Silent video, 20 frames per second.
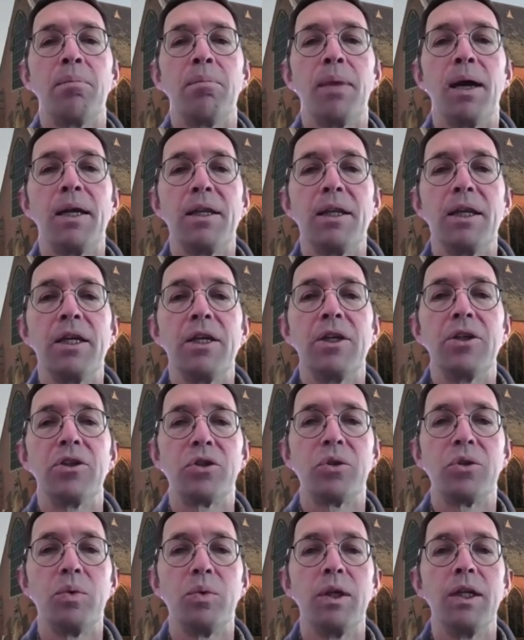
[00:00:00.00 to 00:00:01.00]
may lead
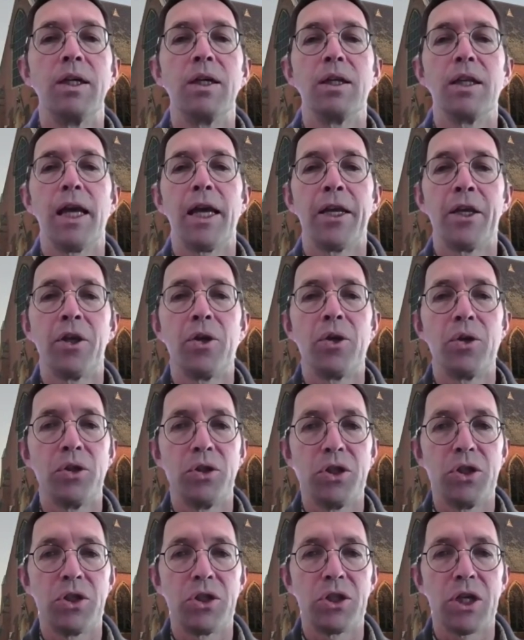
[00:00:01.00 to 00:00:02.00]
to real and
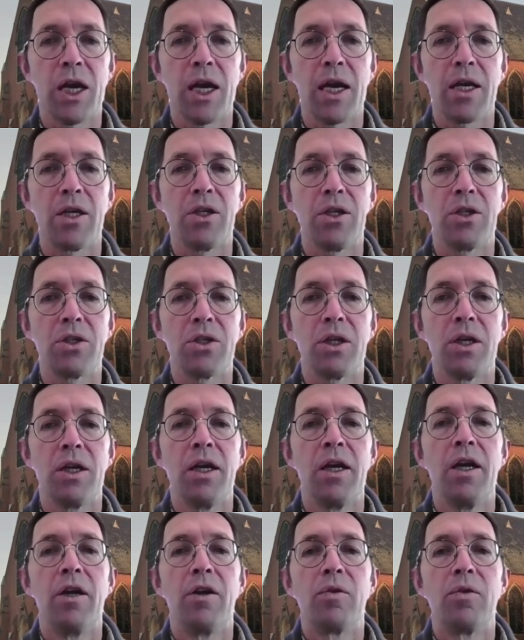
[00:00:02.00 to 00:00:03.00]
urgent change
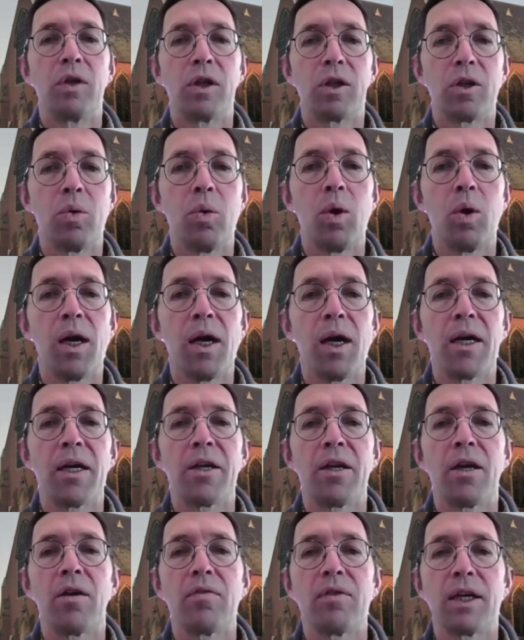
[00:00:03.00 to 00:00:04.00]

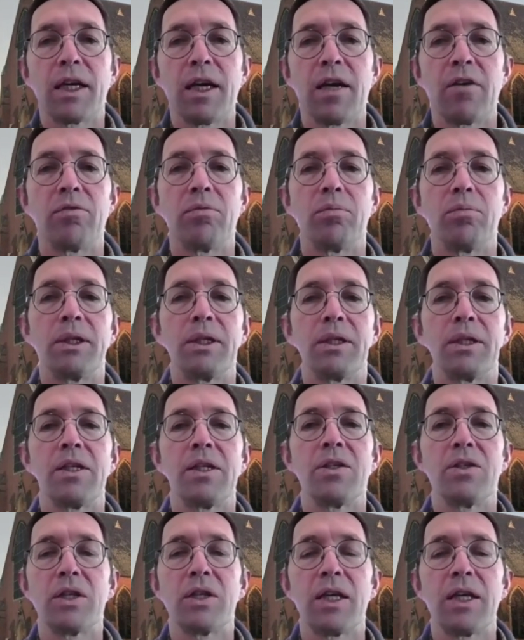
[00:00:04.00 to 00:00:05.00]
required of our government
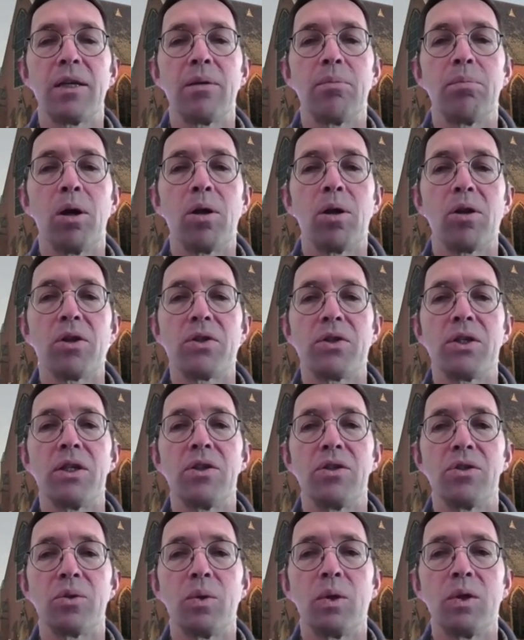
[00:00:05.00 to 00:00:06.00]
in setting
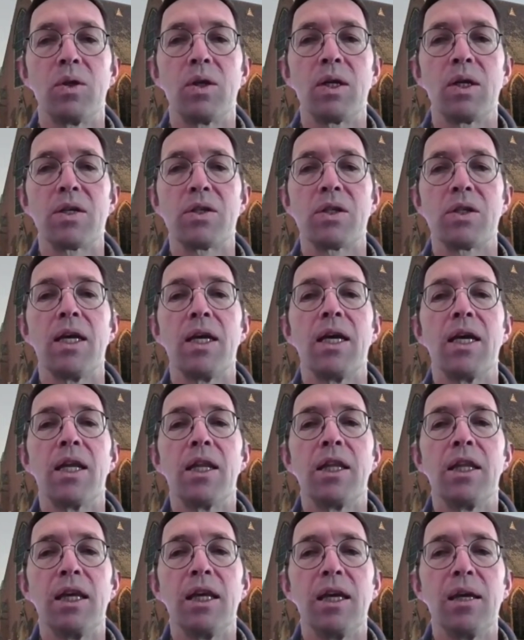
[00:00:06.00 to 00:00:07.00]
policies to address
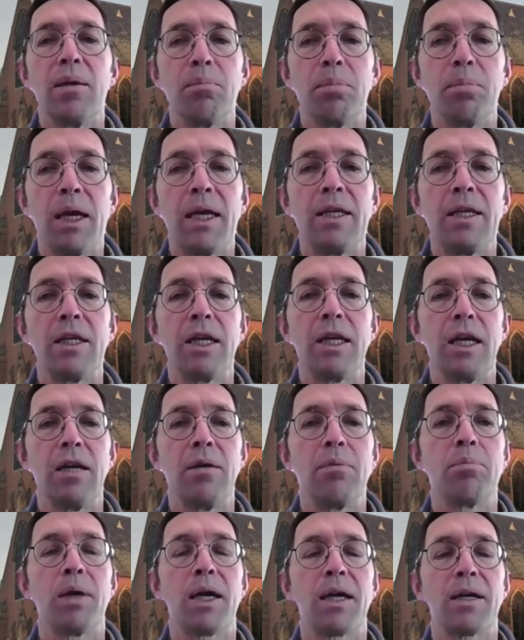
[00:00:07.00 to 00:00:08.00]
the impending
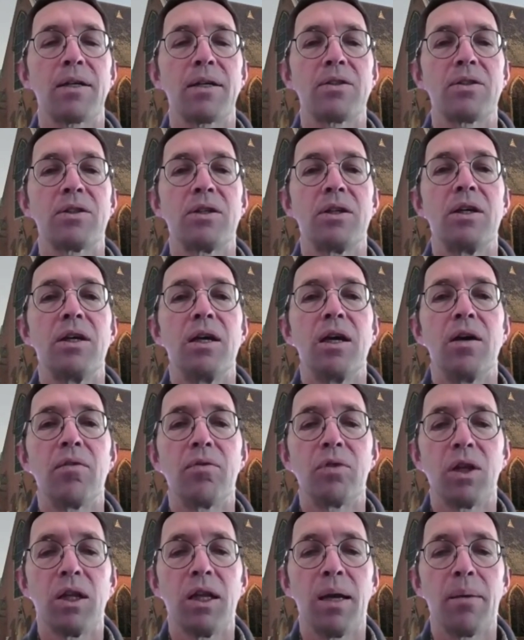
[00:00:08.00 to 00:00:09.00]
impacts of
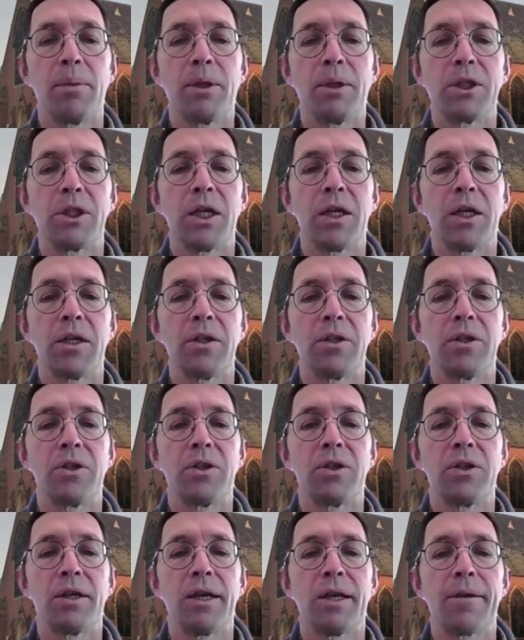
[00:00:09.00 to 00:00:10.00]
climate
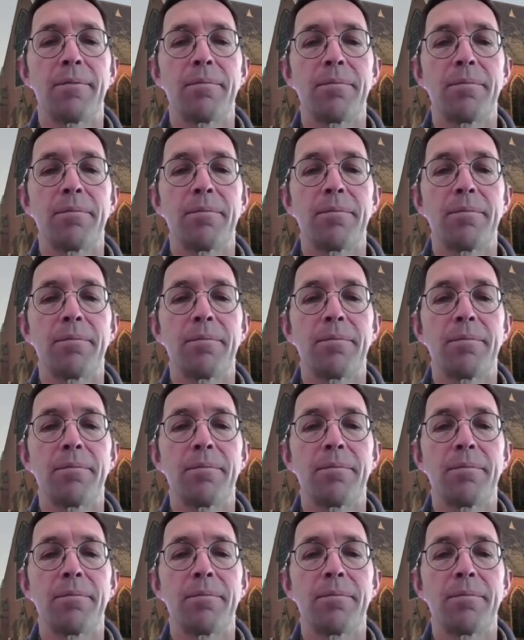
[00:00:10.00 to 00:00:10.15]
change.